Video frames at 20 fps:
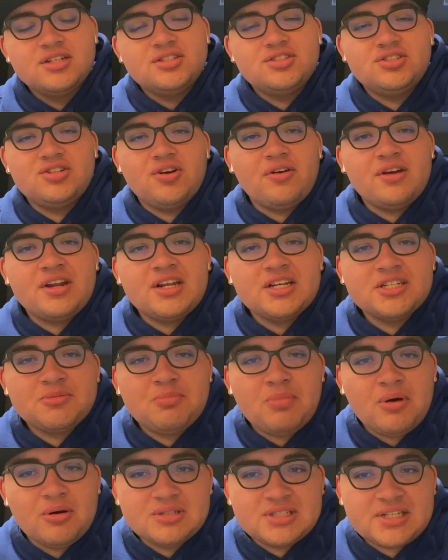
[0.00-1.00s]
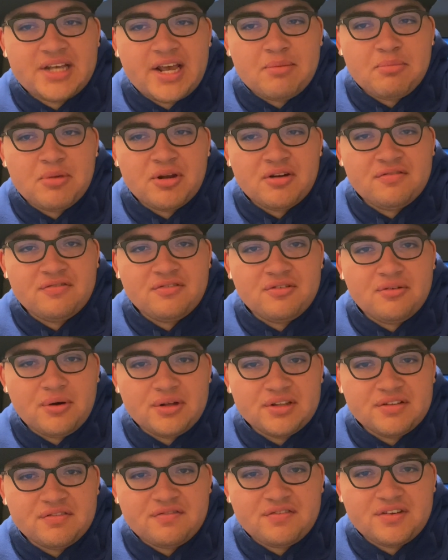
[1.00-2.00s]
During his post game interview
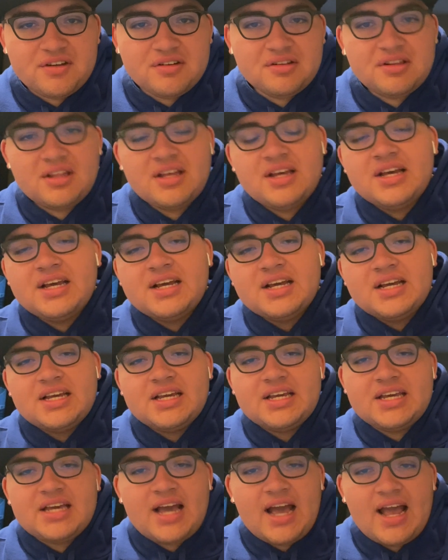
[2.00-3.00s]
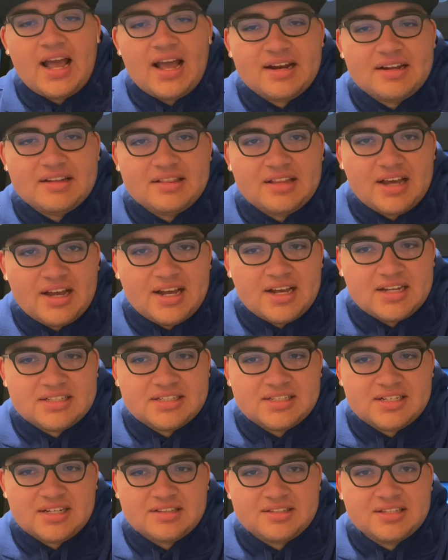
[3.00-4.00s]
on the field, he handed the
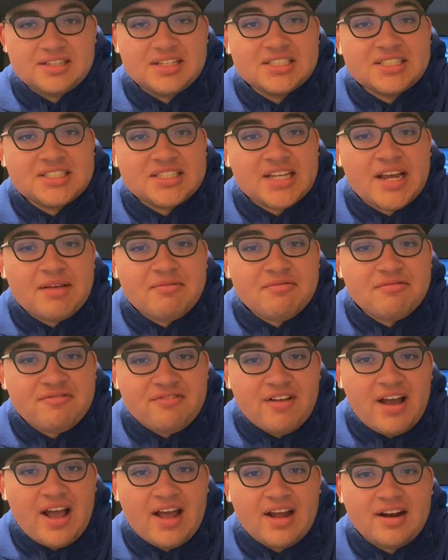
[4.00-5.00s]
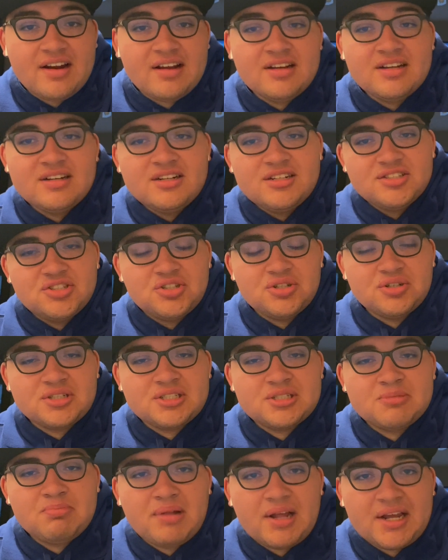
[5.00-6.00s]
headset to the same fan to
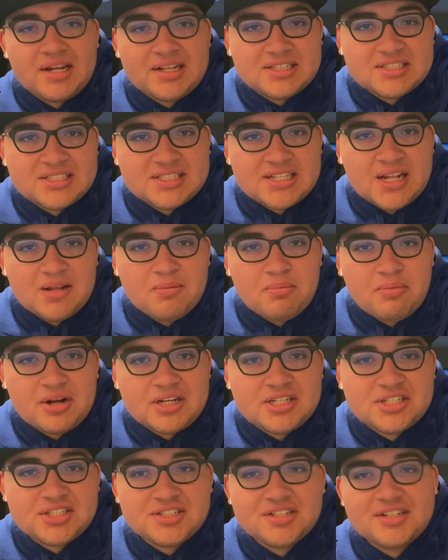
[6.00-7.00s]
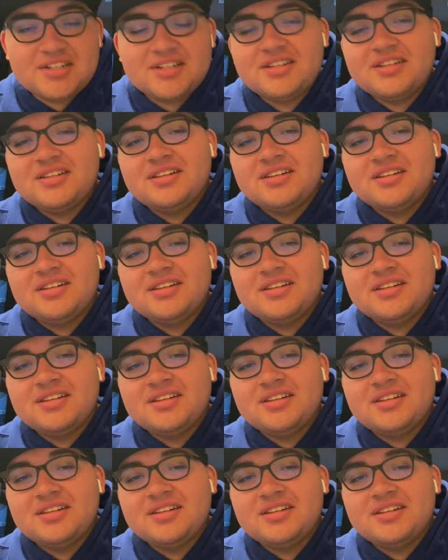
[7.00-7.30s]
explain the celebration.